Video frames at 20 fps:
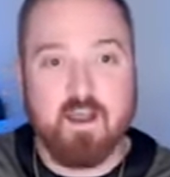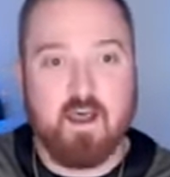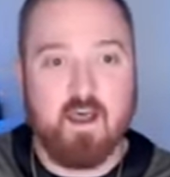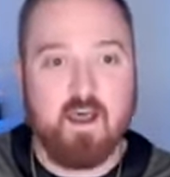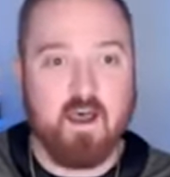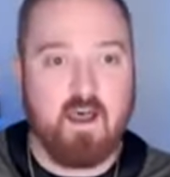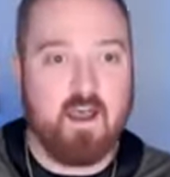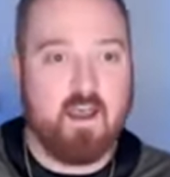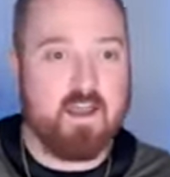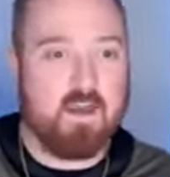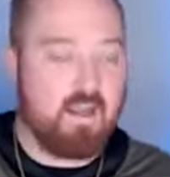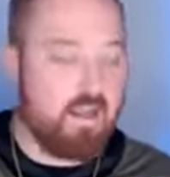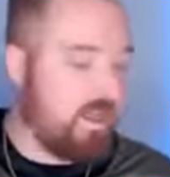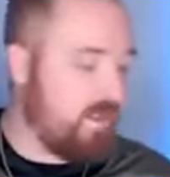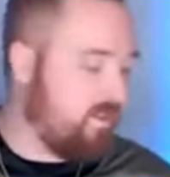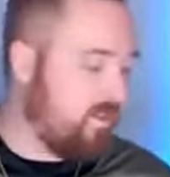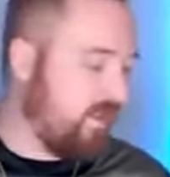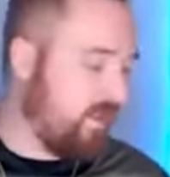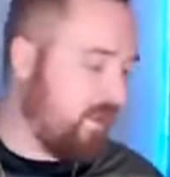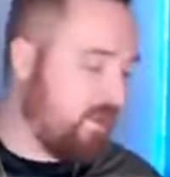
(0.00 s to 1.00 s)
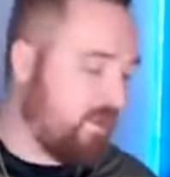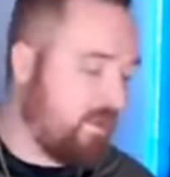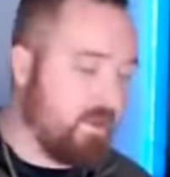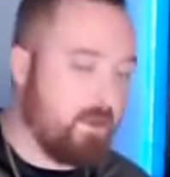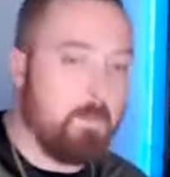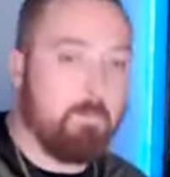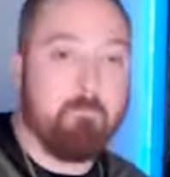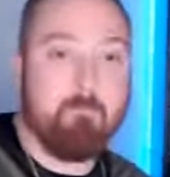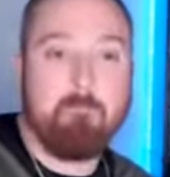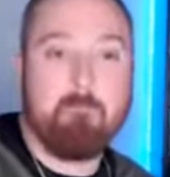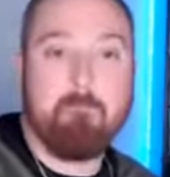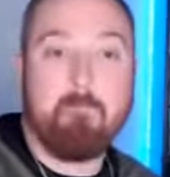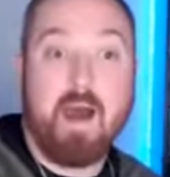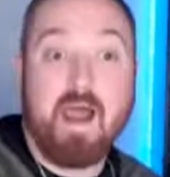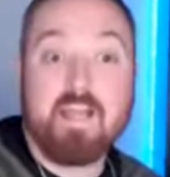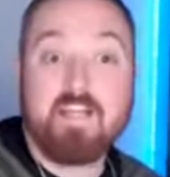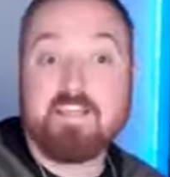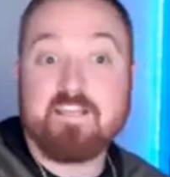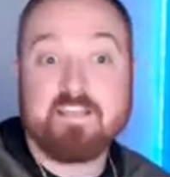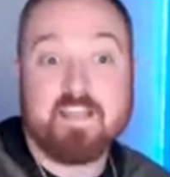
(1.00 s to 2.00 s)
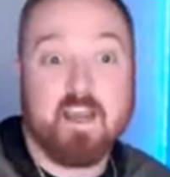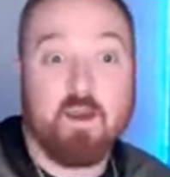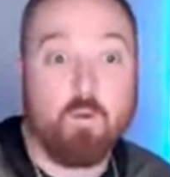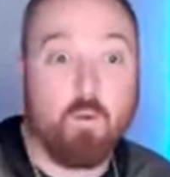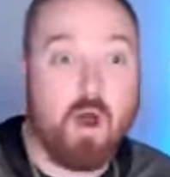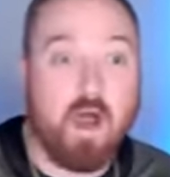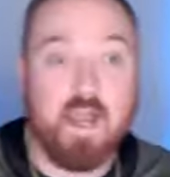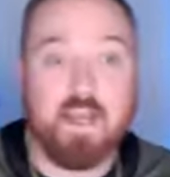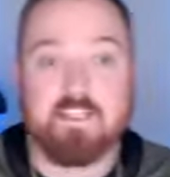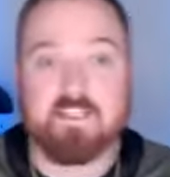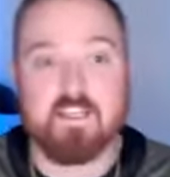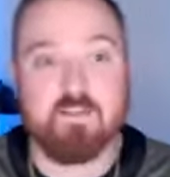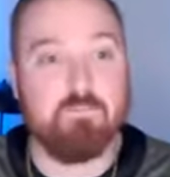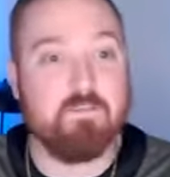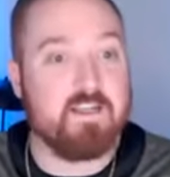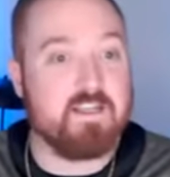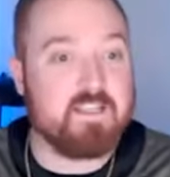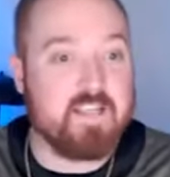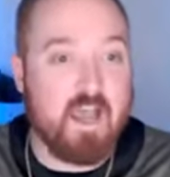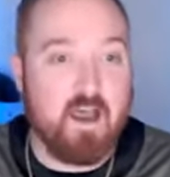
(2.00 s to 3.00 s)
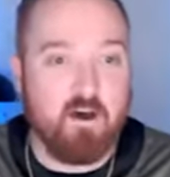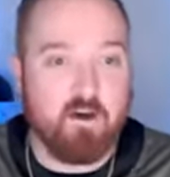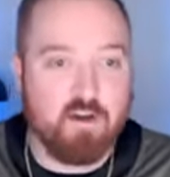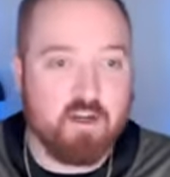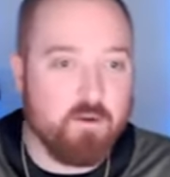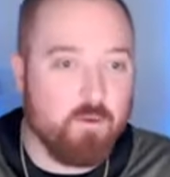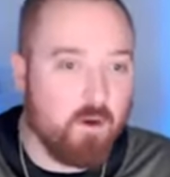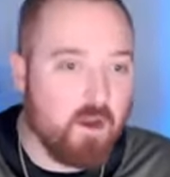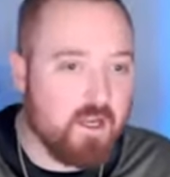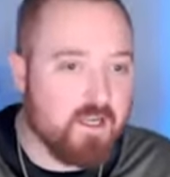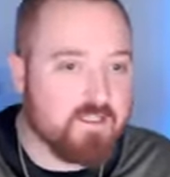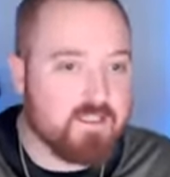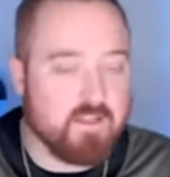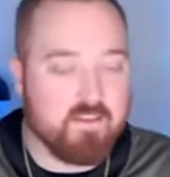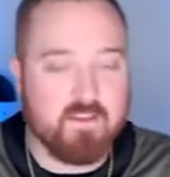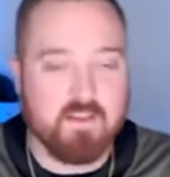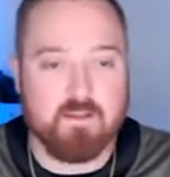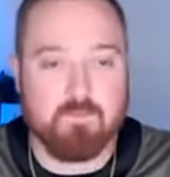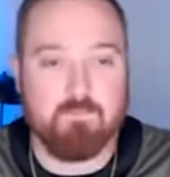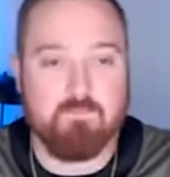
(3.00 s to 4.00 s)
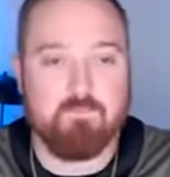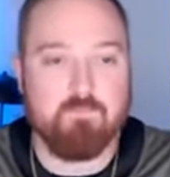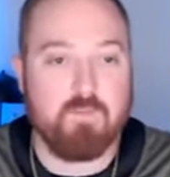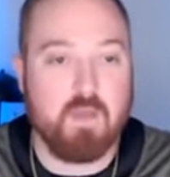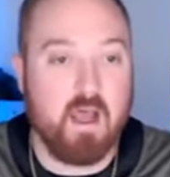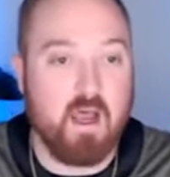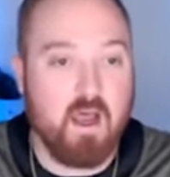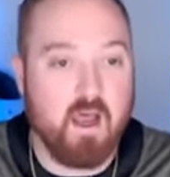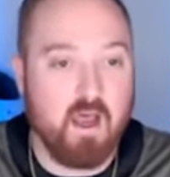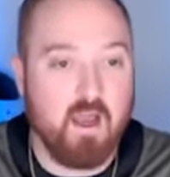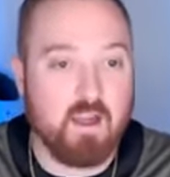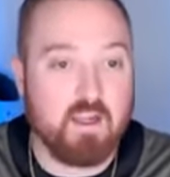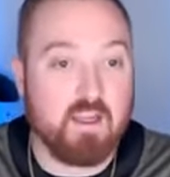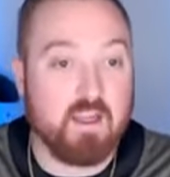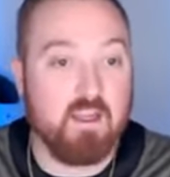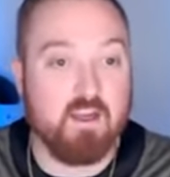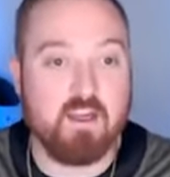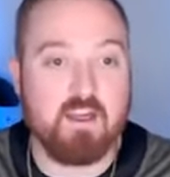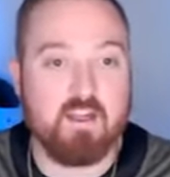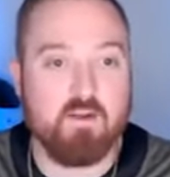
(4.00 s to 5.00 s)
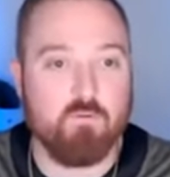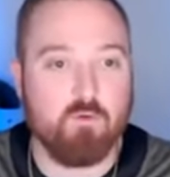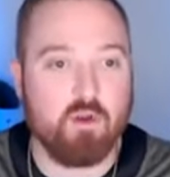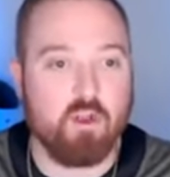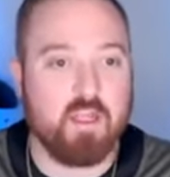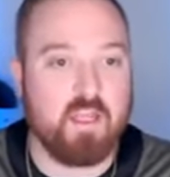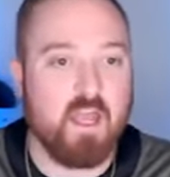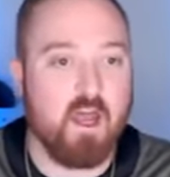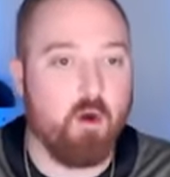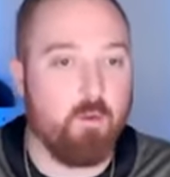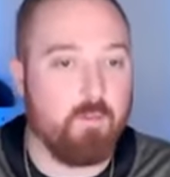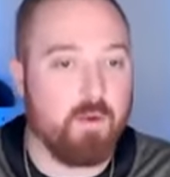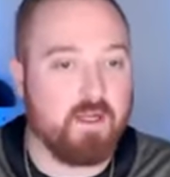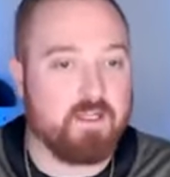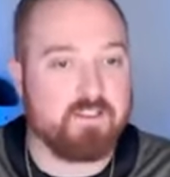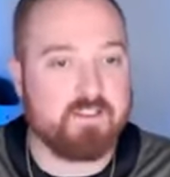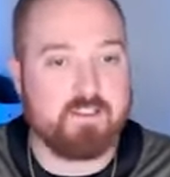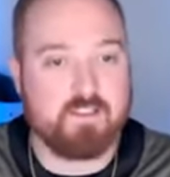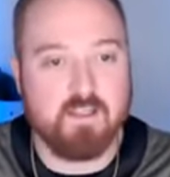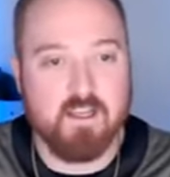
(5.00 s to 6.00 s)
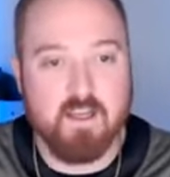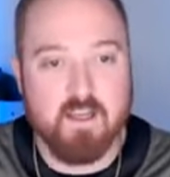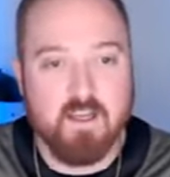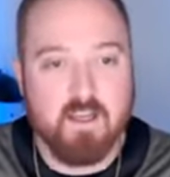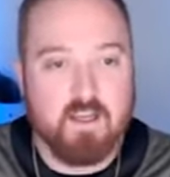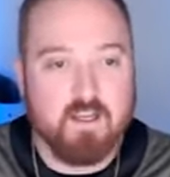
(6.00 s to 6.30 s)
Uh, and I, I think mindset wise and mentality wise, I think uh, can can really help us.